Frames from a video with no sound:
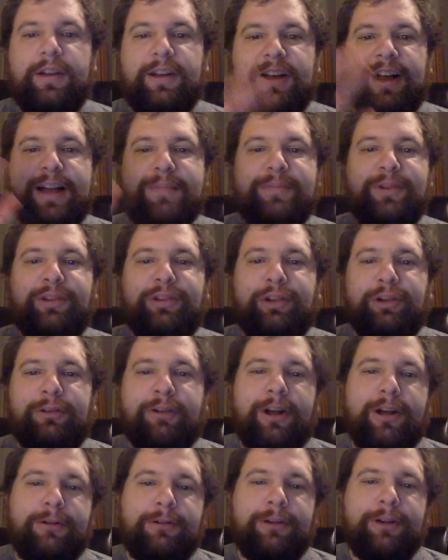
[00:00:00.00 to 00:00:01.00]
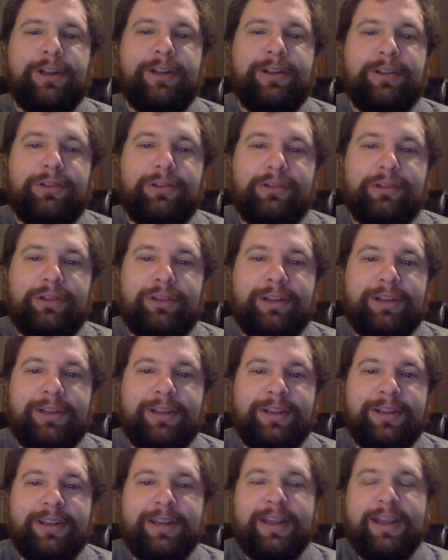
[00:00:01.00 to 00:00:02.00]
Hi, Mr. Rodriguez.
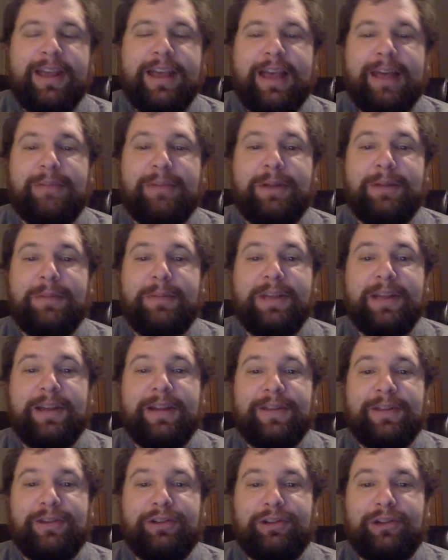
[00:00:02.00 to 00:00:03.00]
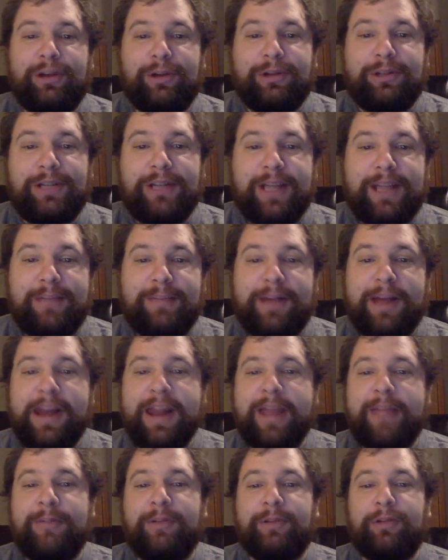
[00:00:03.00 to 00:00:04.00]
Happy to be on the show today. My
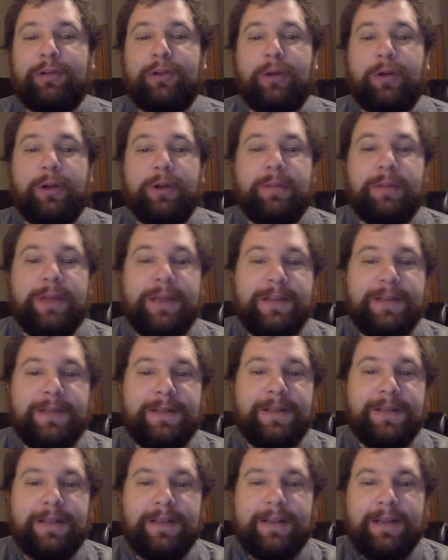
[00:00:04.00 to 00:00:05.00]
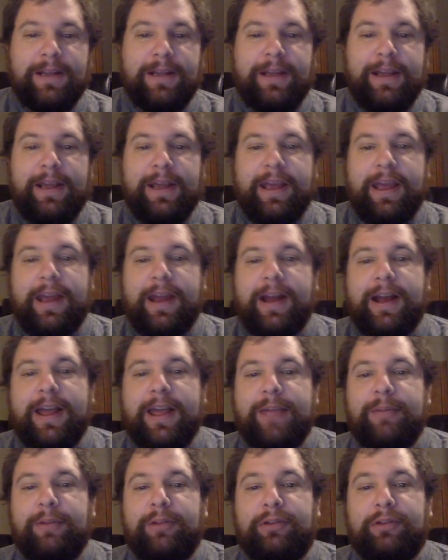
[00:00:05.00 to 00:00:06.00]
name is Tony Pete, and I
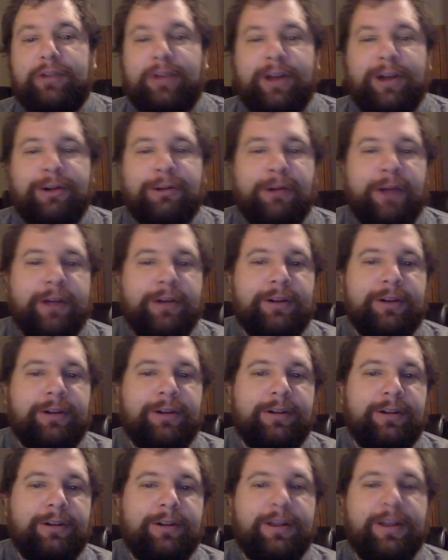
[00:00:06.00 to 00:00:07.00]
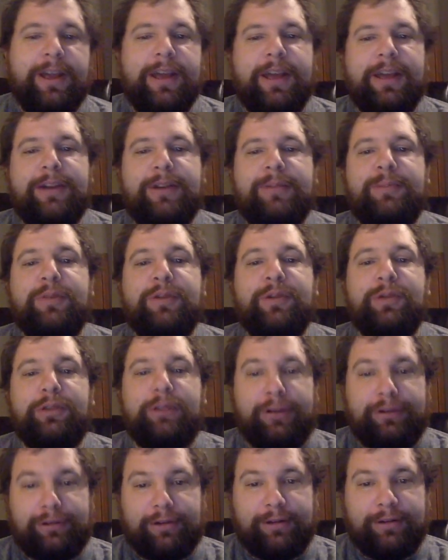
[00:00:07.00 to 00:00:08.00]
am a songwriter and
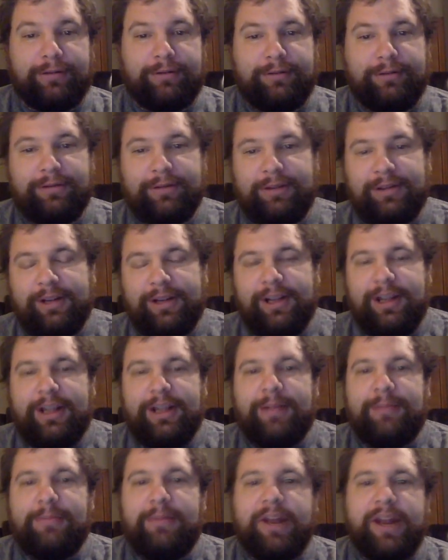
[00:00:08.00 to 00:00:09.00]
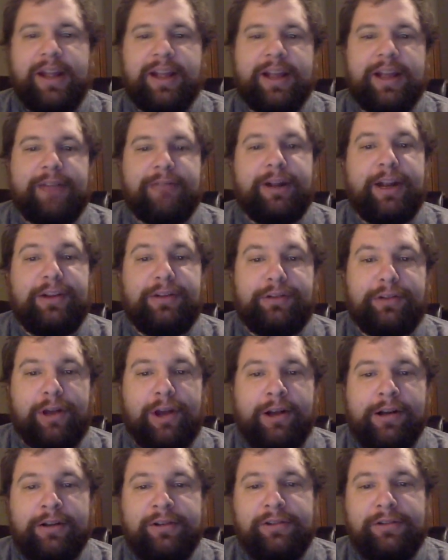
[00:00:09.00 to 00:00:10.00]
musician, meaning I write
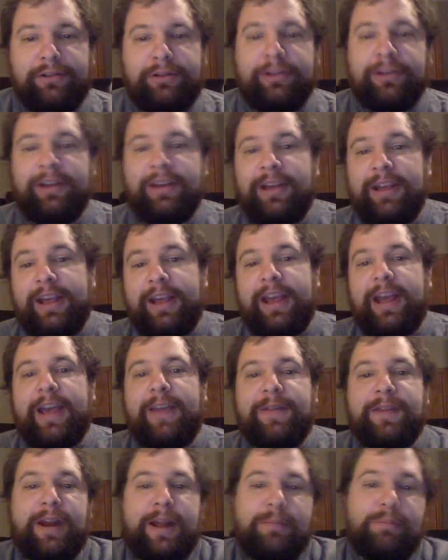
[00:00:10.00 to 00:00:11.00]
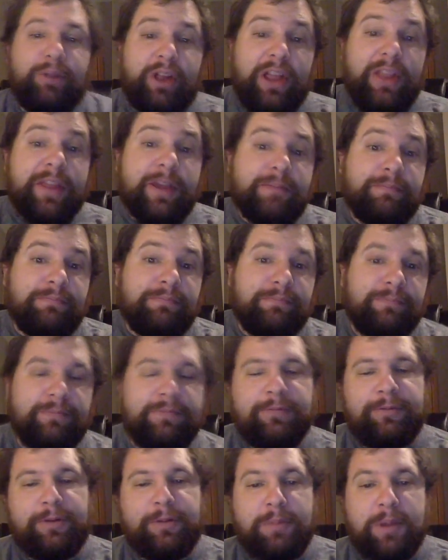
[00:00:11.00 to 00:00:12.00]
songs and then I play them
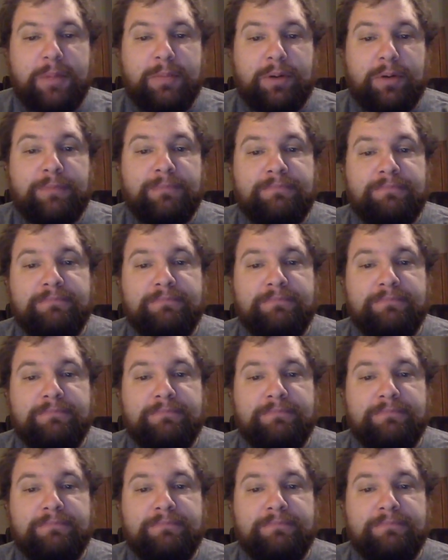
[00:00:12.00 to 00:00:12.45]
for people.